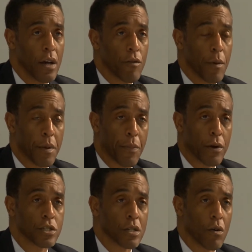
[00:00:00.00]
from the
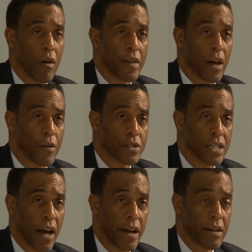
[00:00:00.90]
person on the other
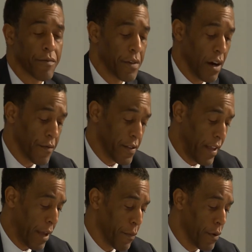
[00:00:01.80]
side of the
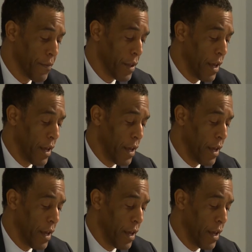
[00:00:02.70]
table.